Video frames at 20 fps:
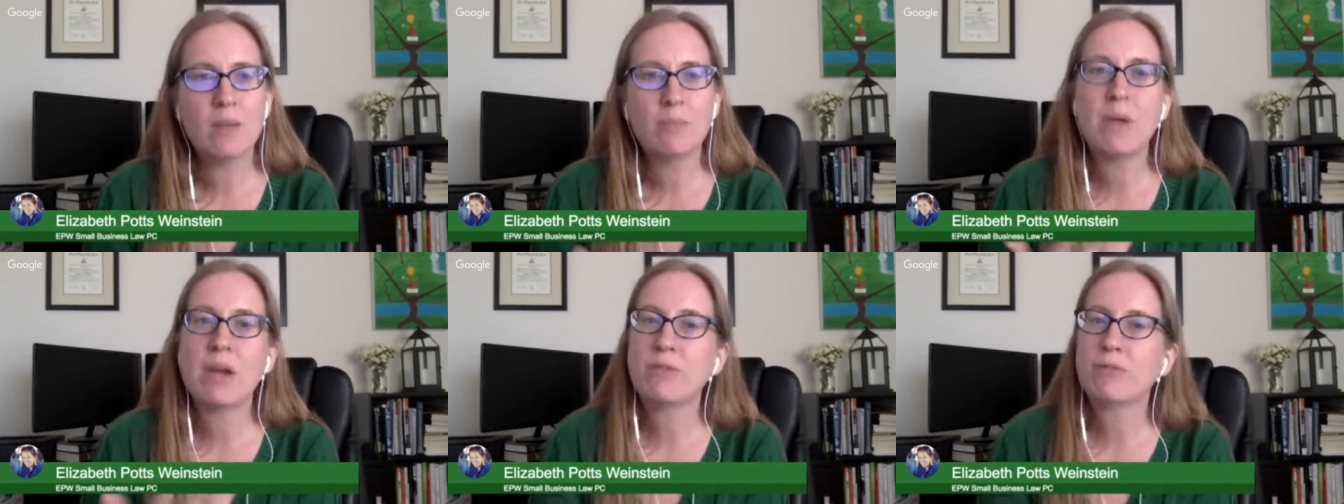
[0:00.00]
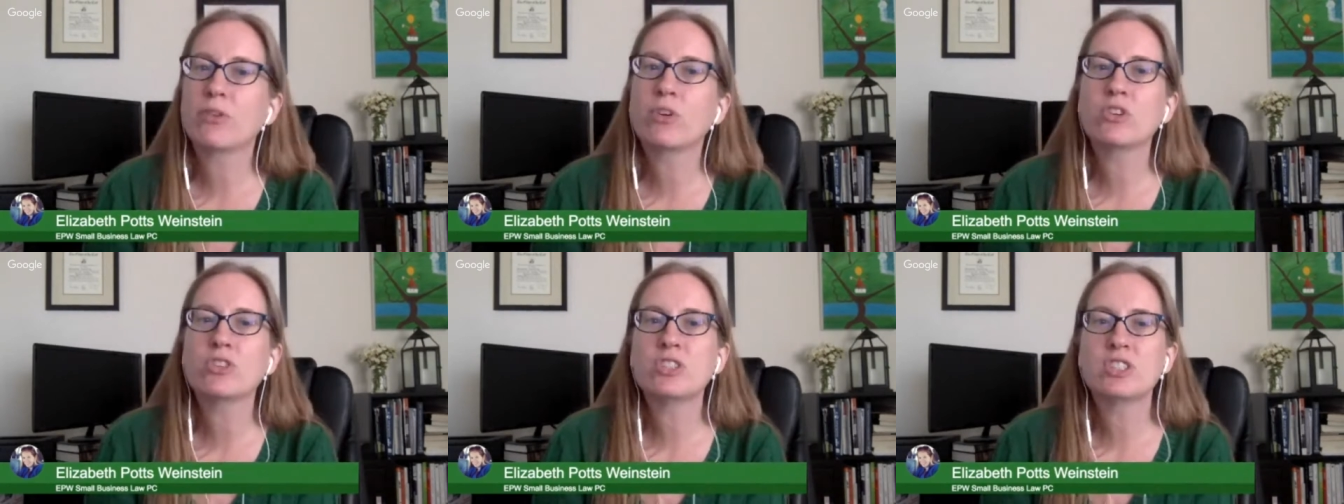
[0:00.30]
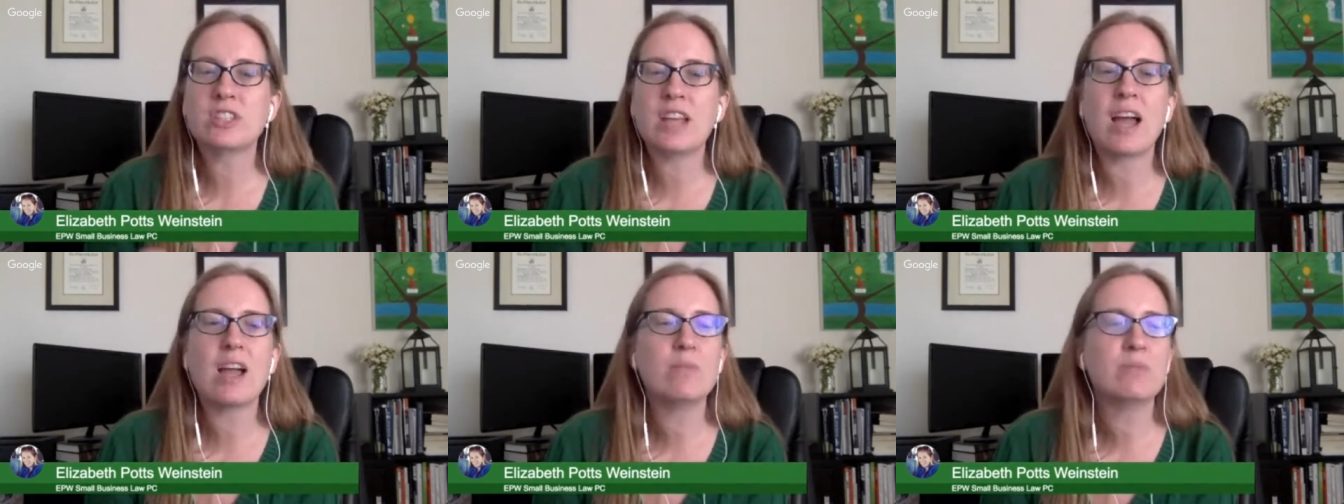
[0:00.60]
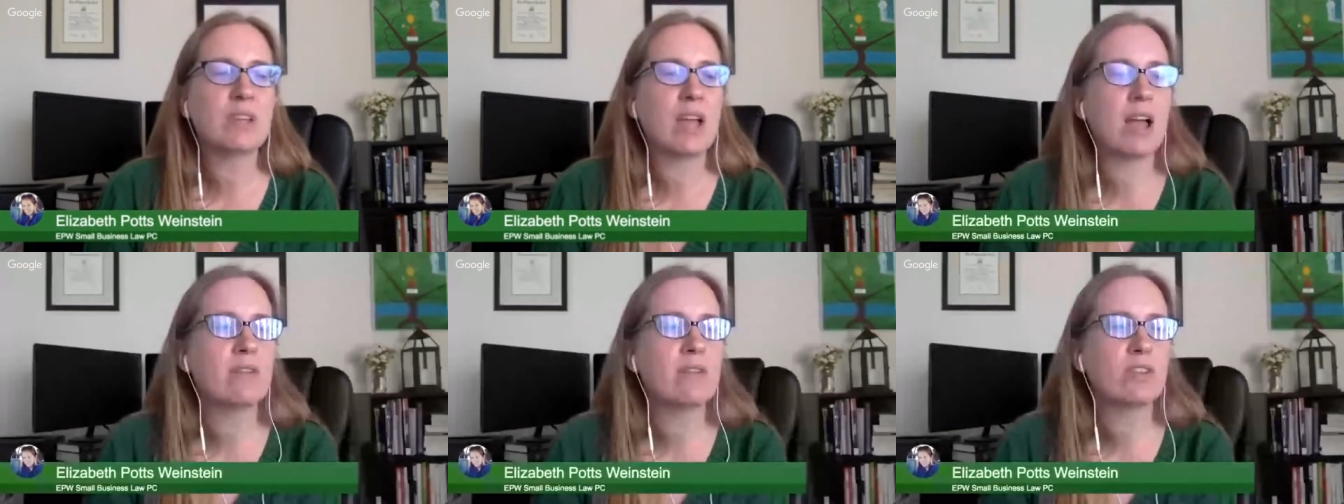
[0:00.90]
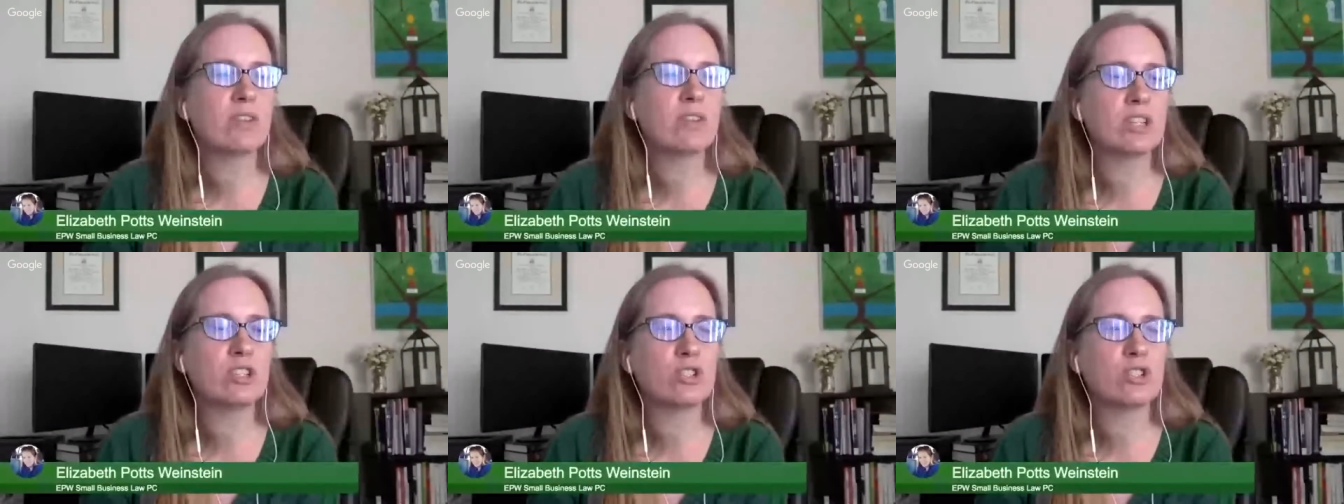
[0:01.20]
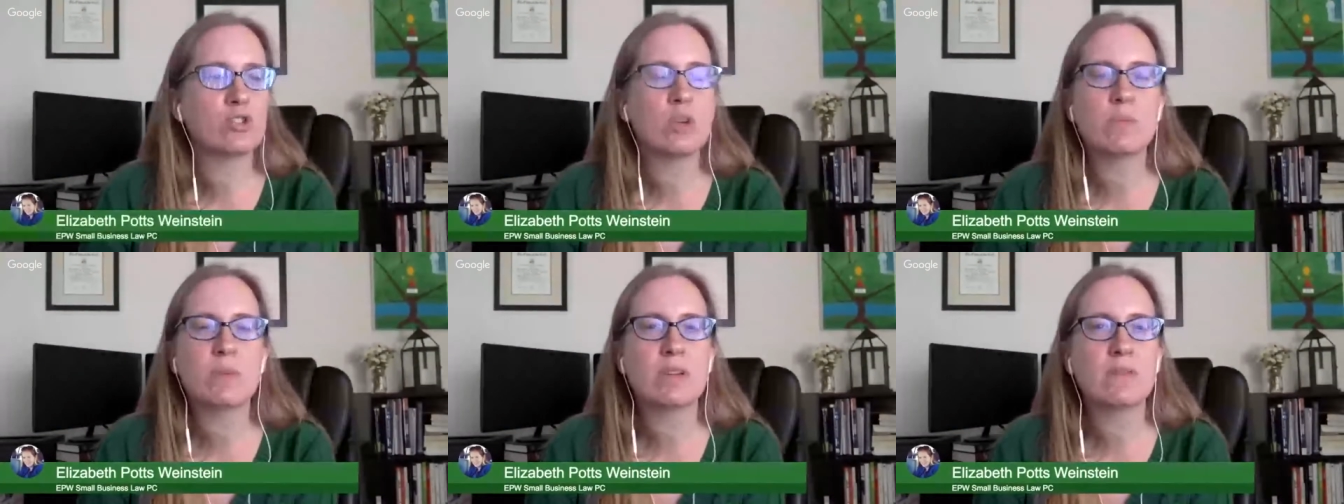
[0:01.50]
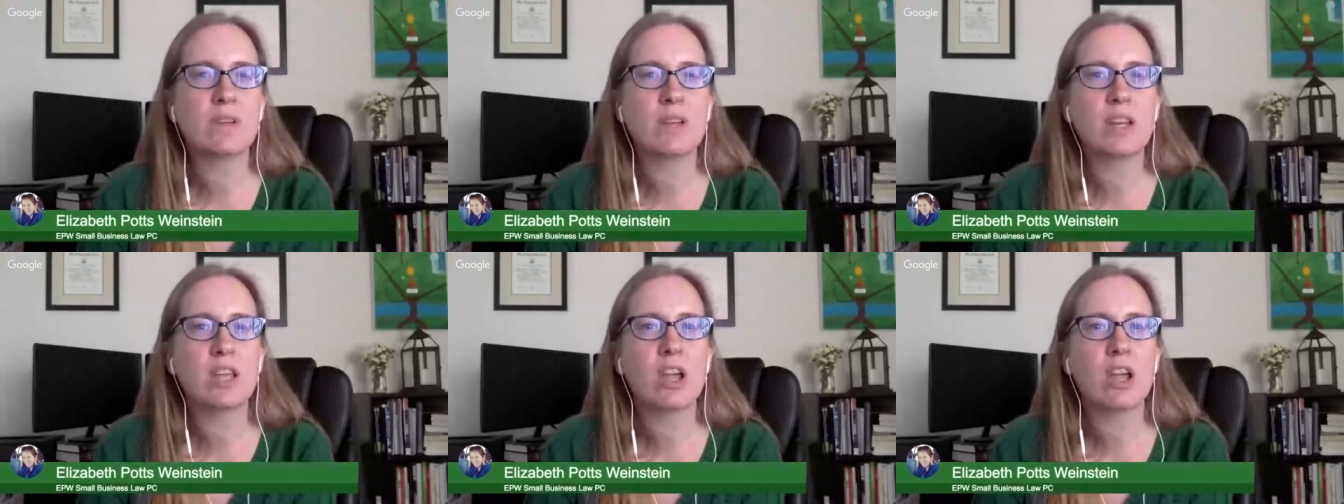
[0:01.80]
My first times I ever did streaming
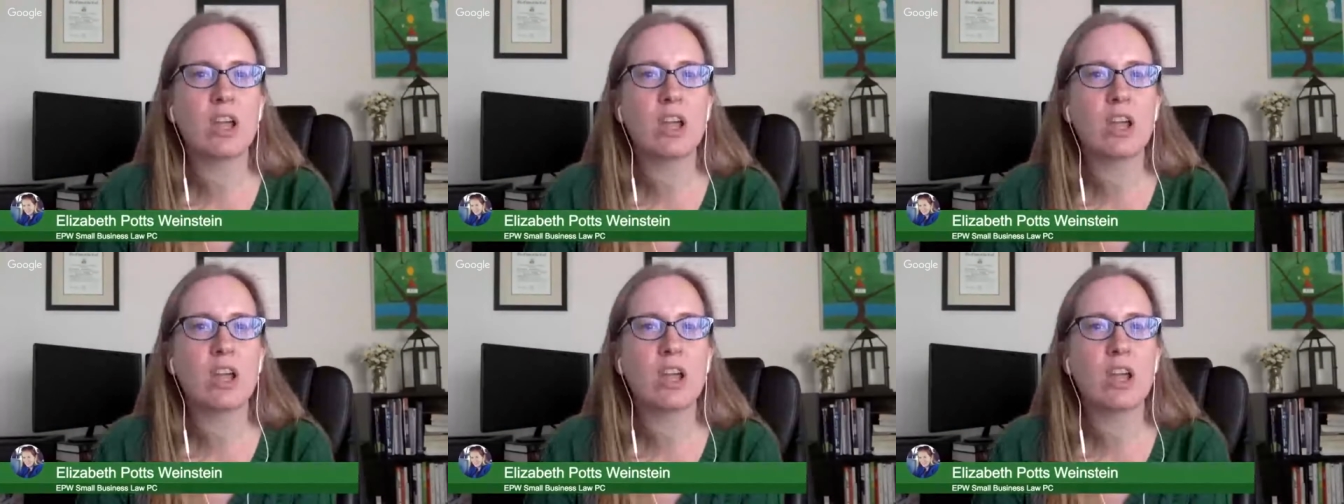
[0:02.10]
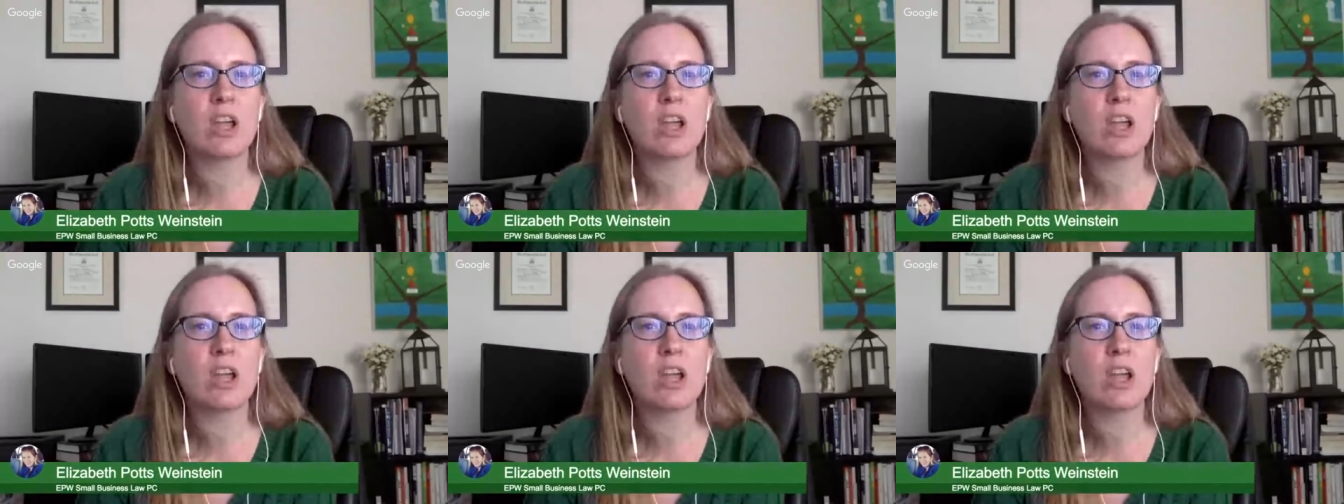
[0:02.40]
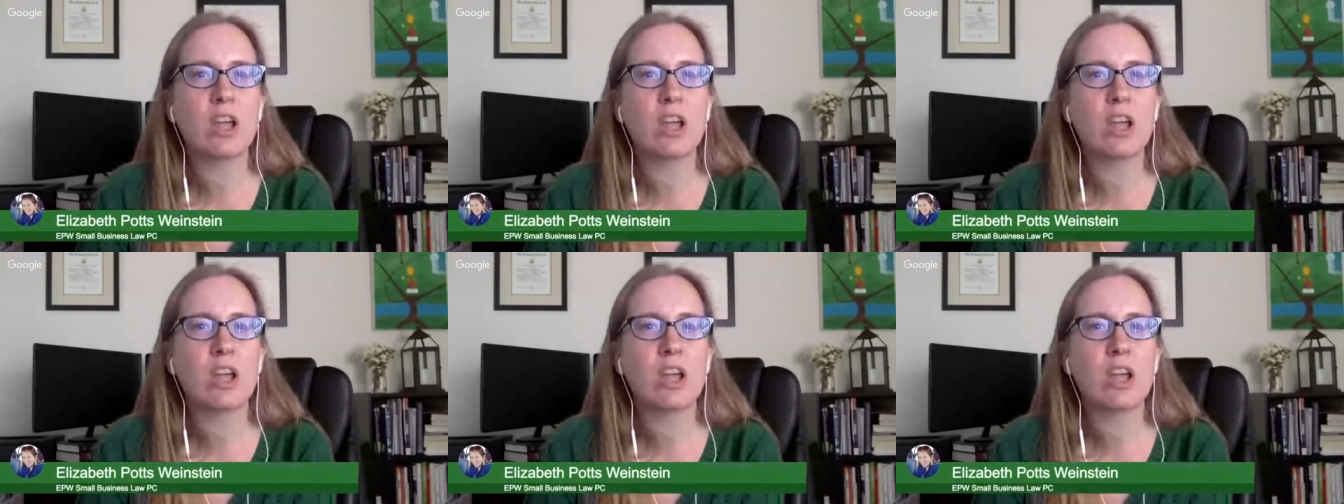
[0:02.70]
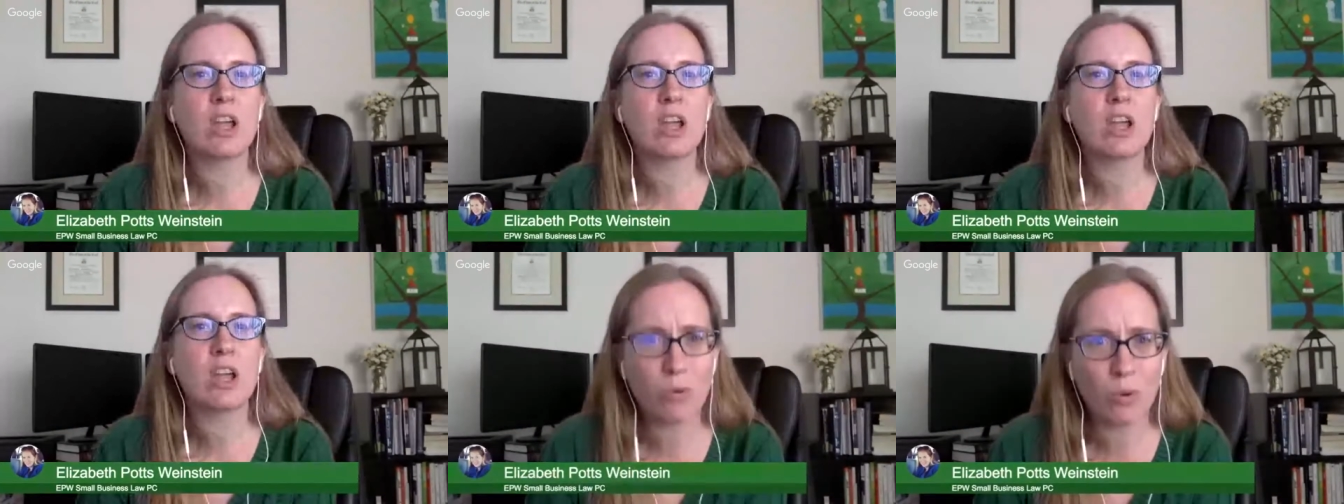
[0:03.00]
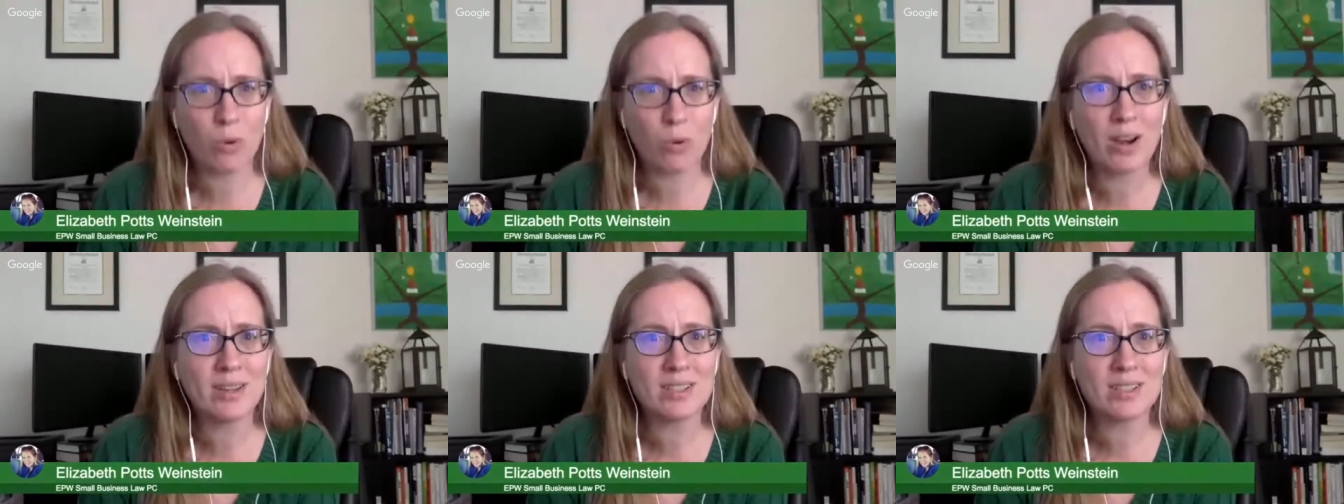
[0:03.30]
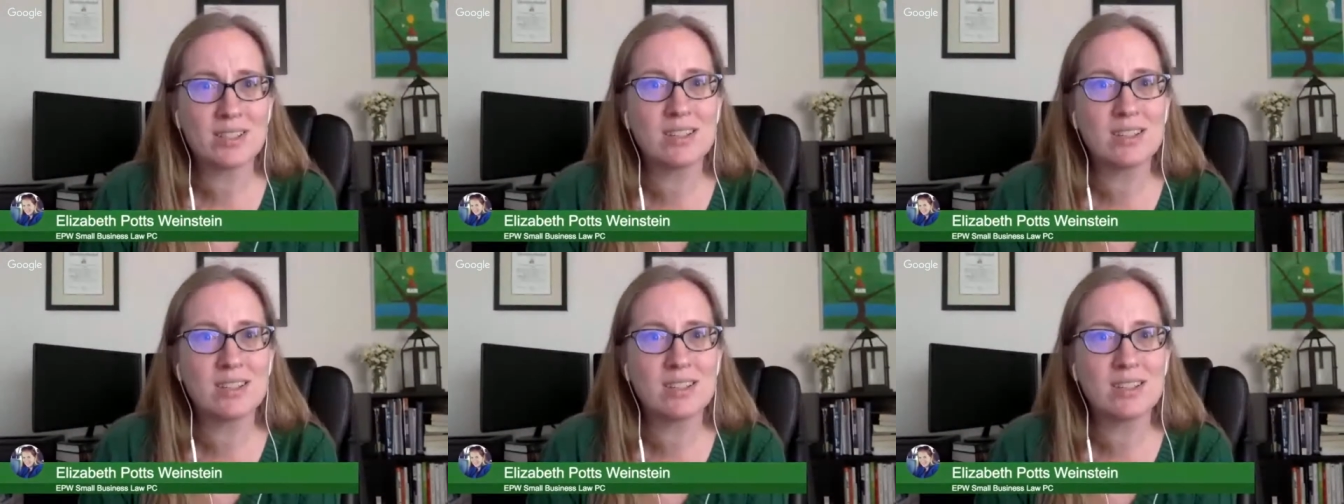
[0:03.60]
video, I had to pay money for it.